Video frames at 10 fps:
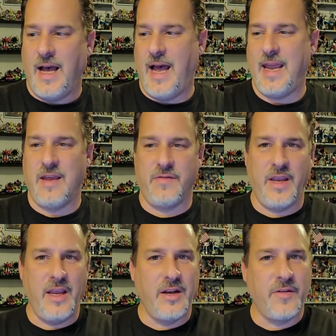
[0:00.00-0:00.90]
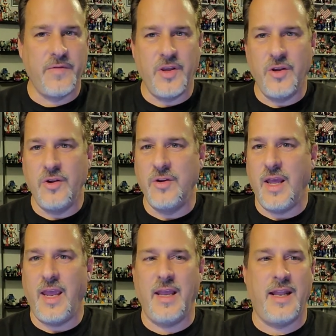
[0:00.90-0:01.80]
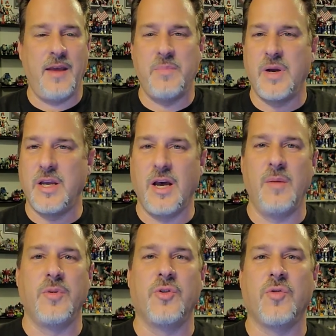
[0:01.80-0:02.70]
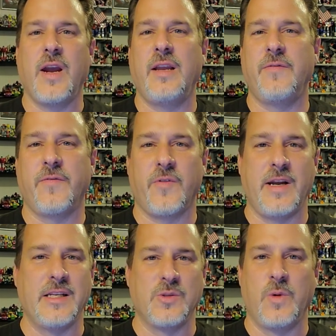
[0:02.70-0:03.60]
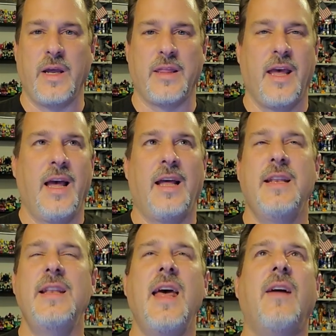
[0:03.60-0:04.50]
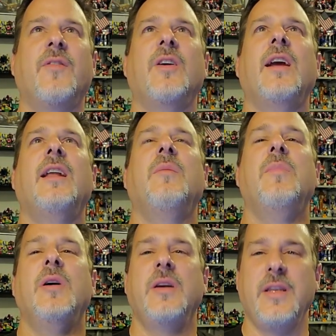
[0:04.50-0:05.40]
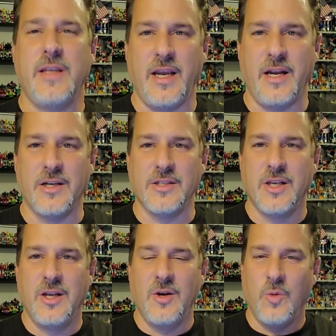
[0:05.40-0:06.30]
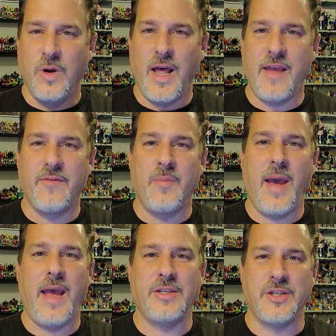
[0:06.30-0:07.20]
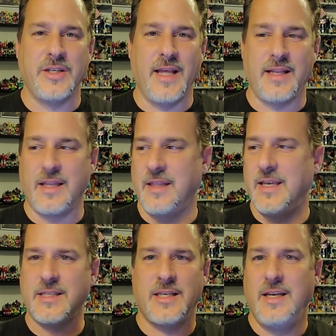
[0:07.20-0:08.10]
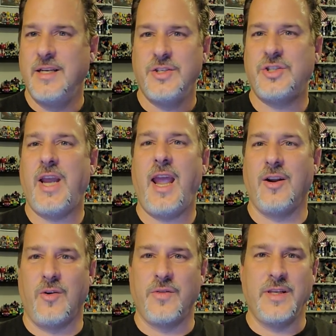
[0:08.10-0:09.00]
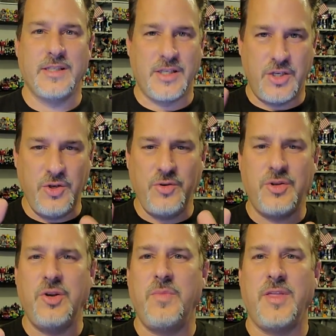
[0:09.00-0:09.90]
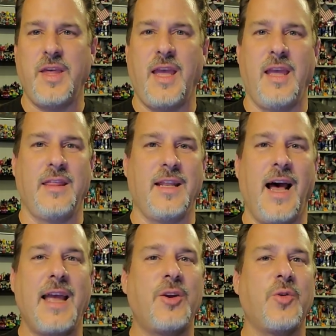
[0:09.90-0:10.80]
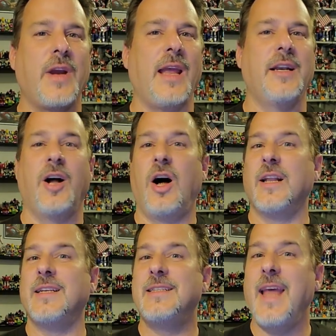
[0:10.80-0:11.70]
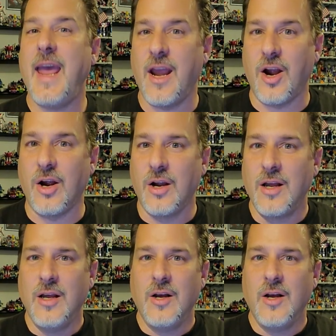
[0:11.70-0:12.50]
I have interviewed, and have become great friends with. Never in a million years would I have imagined that this channel, this YouTube thing that I created on a dare,